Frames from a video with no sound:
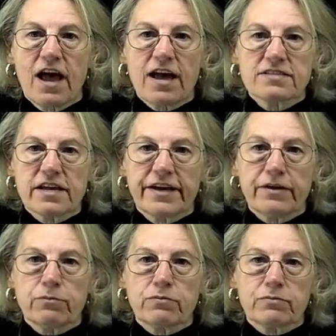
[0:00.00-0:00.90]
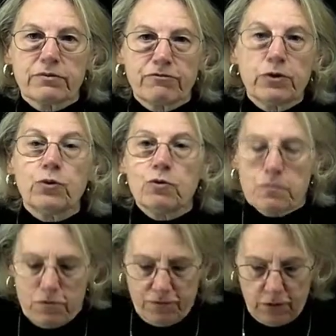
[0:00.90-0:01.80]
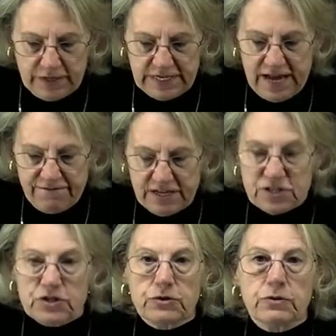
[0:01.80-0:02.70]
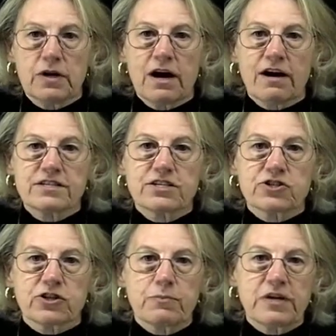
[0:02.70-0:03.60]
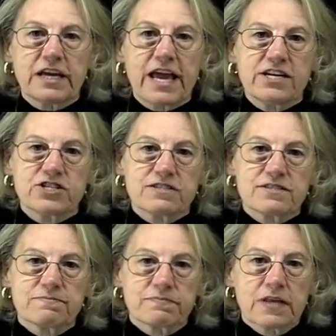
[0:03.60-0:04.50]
a review before we dive into our digital communications.